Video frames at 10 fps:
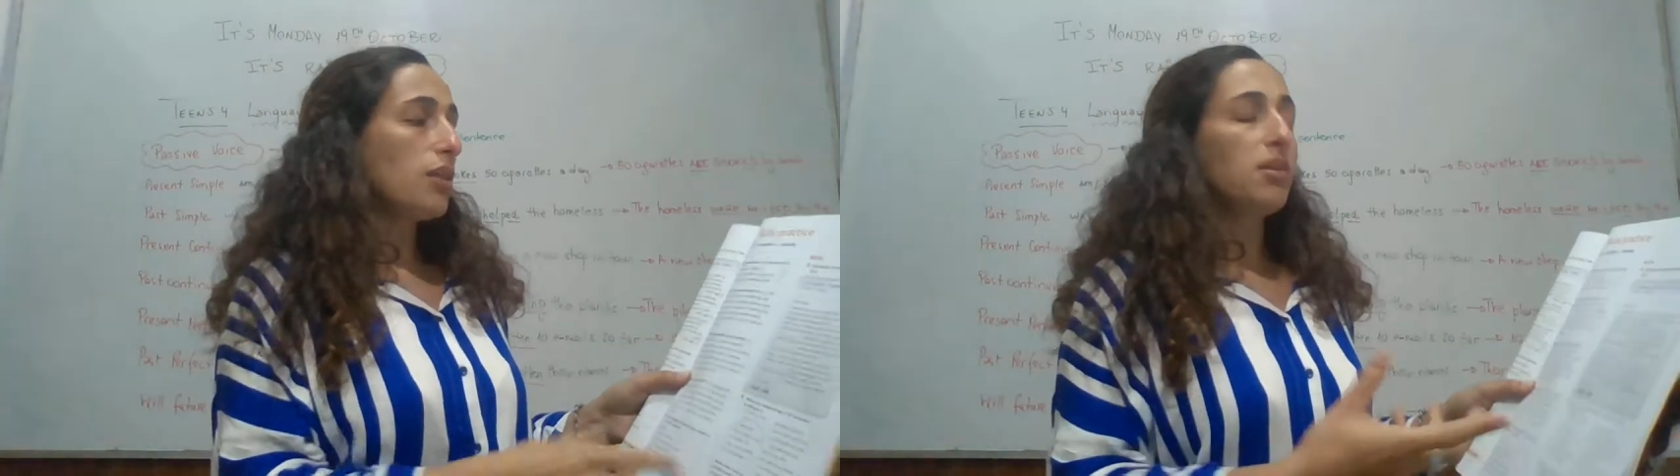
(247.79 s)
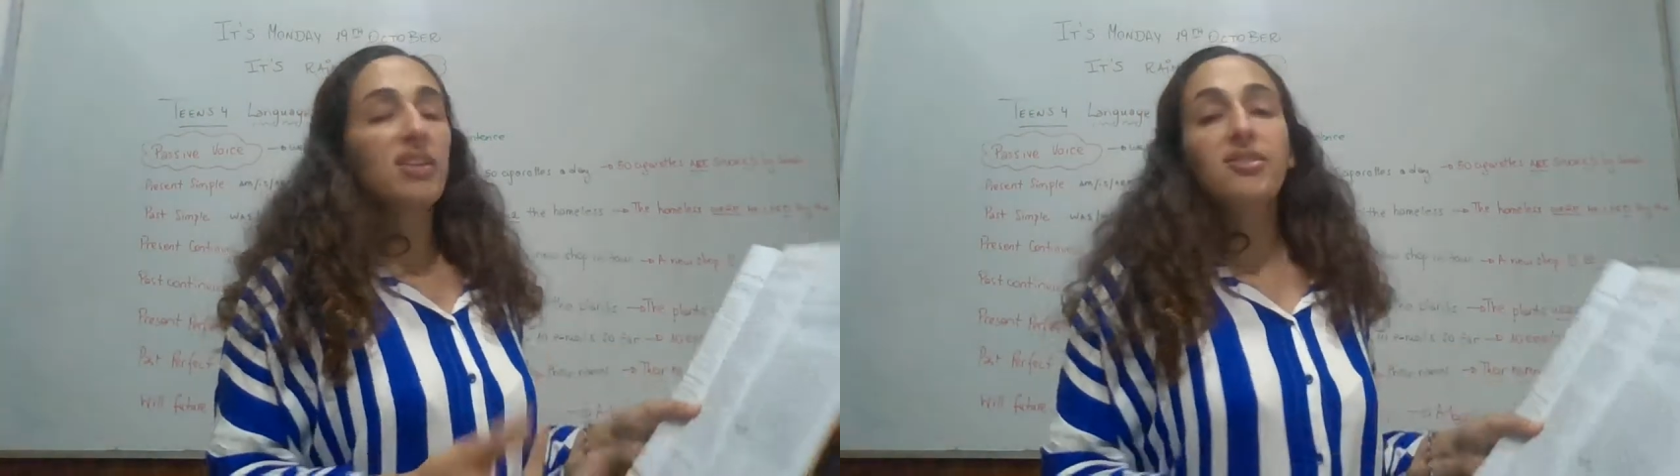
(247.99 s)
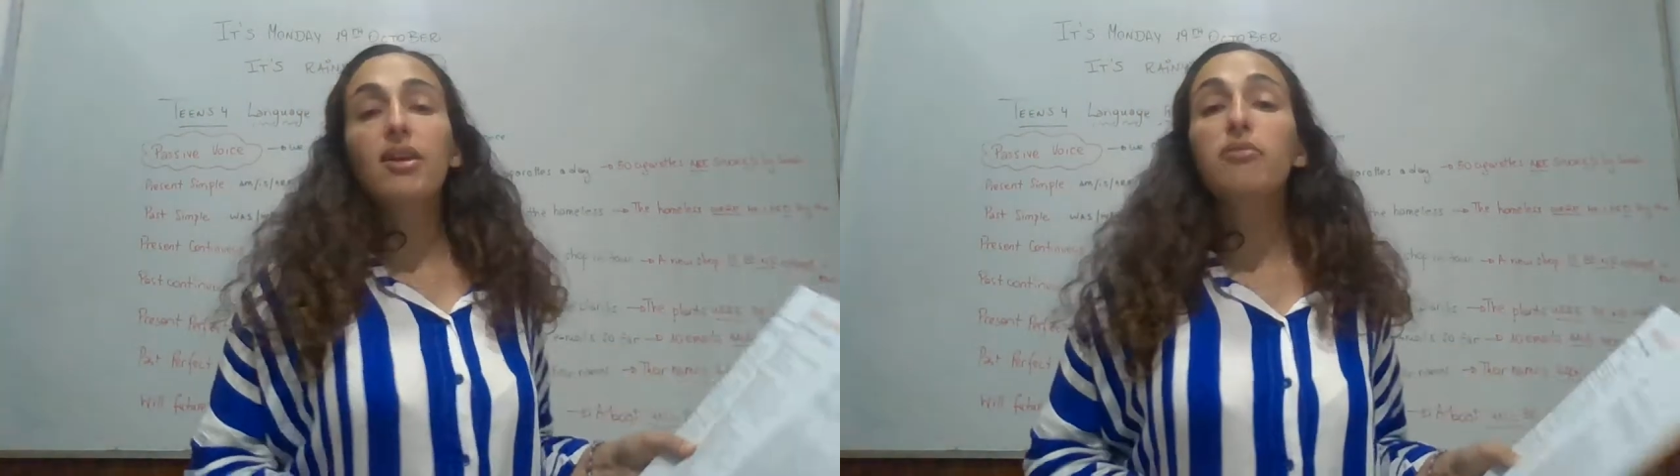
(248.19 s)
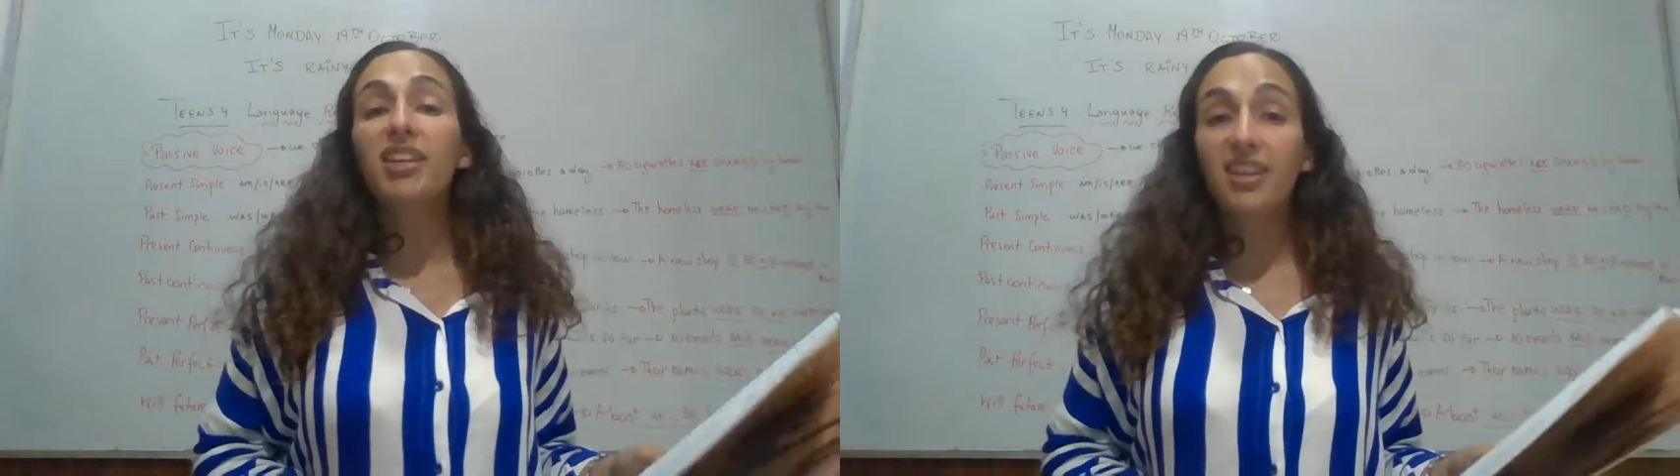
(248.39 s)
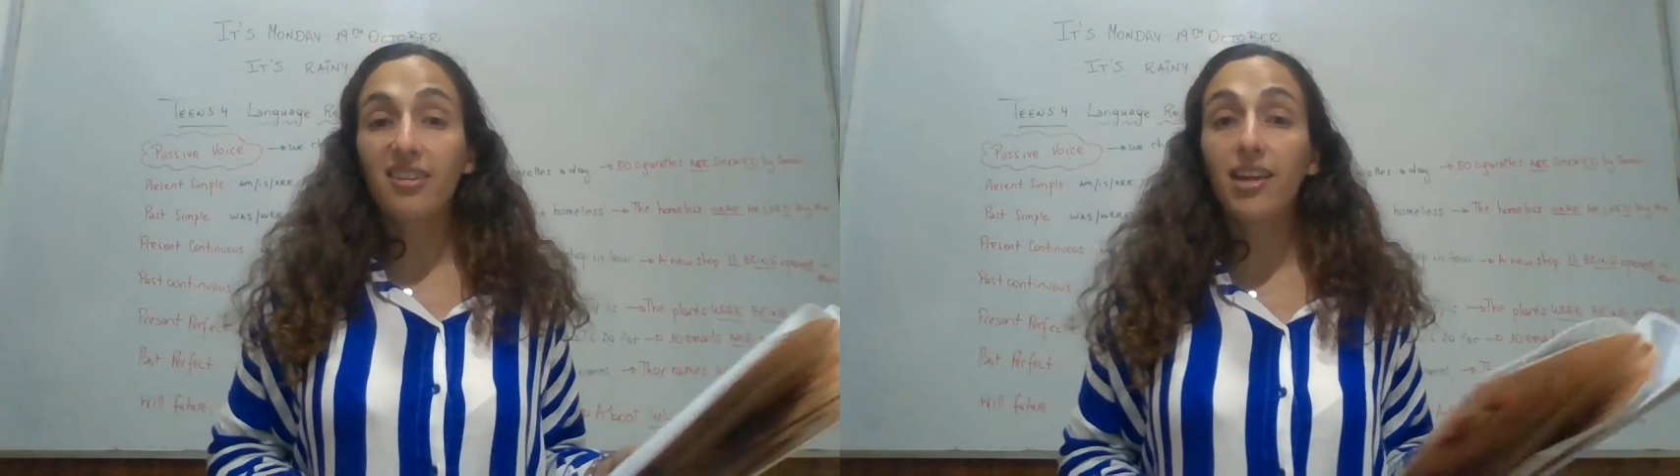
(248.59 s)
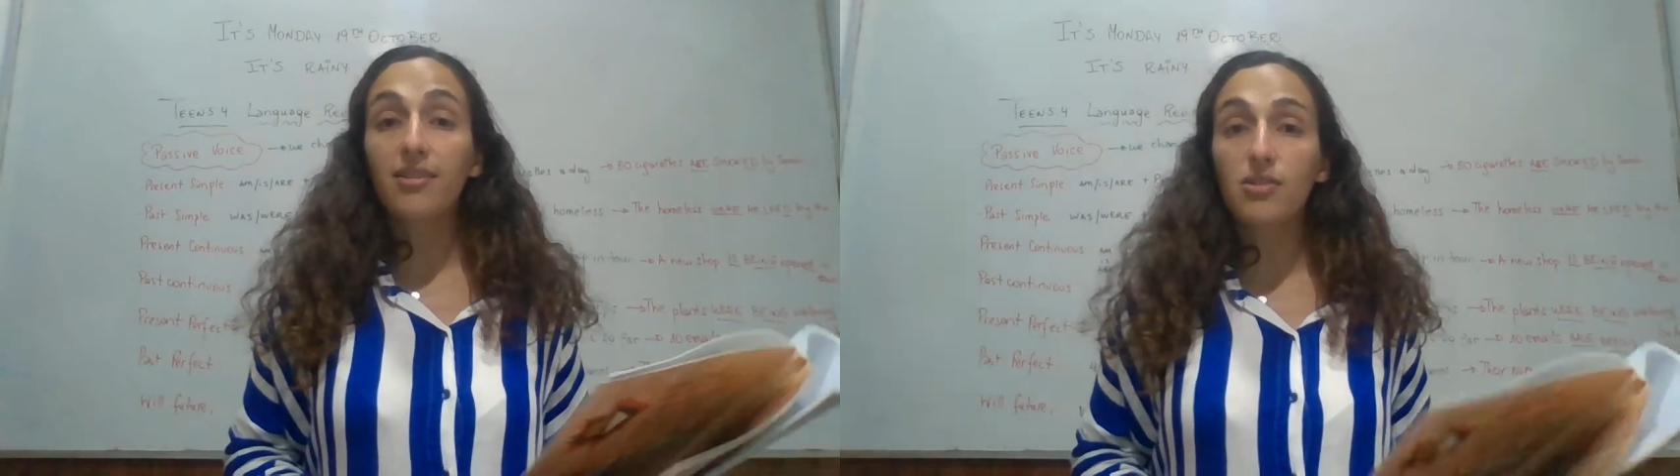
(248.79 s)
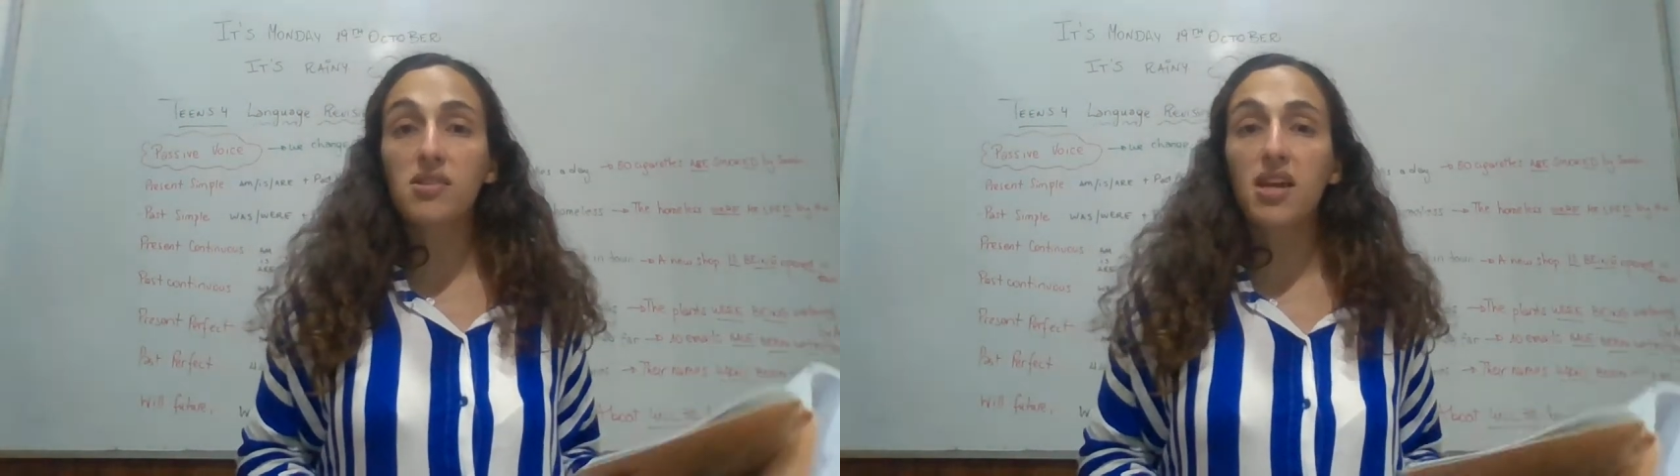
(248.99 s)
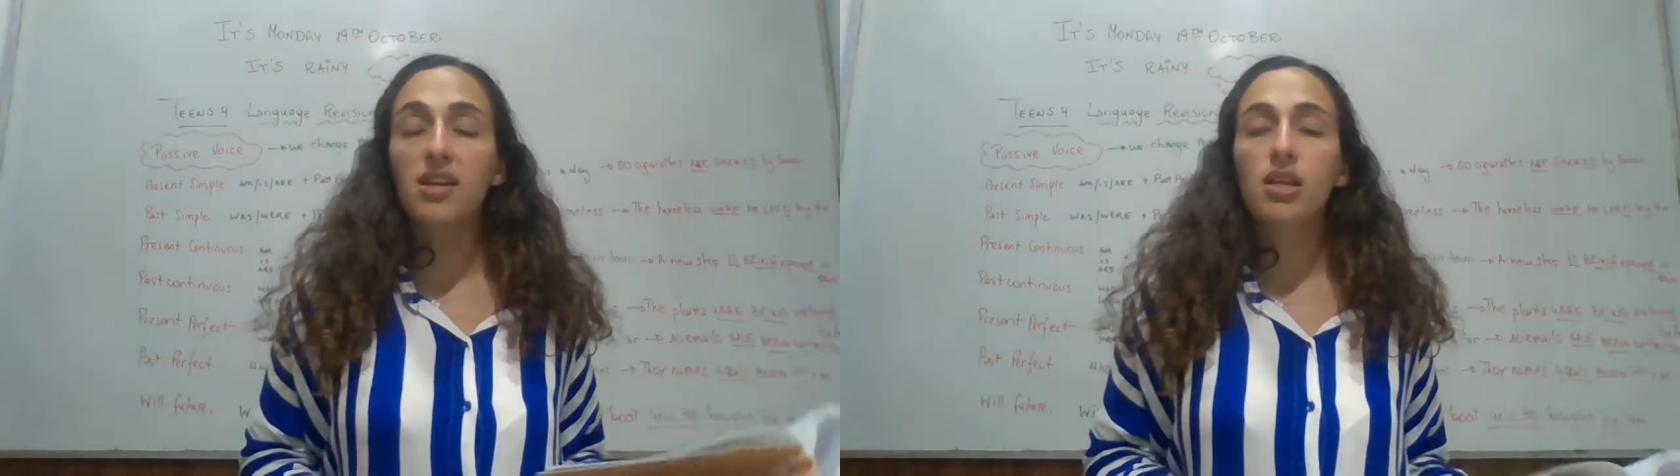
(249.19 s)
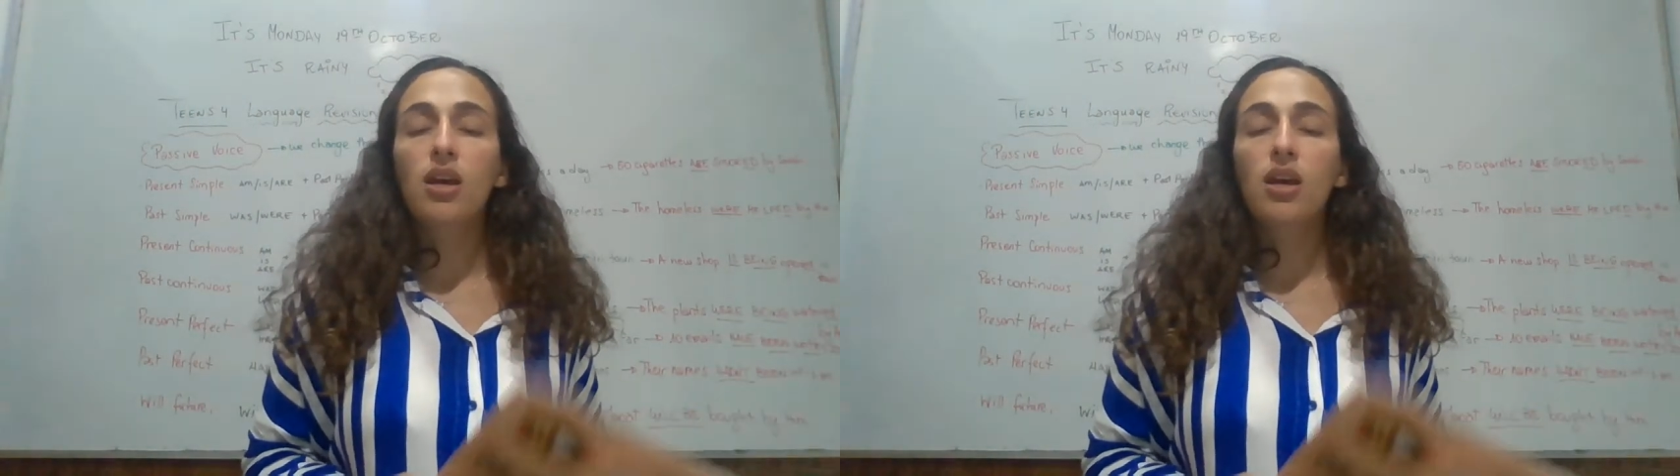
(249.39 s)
it's a reading exercise